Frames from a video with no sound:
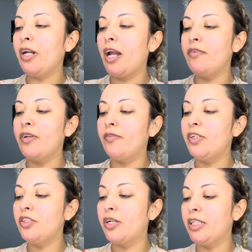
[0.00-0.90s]
I've never
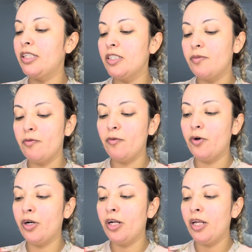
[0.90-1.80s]
tried this
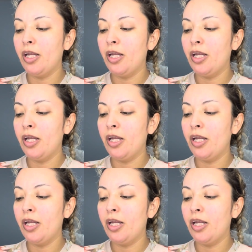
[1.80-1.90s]
before.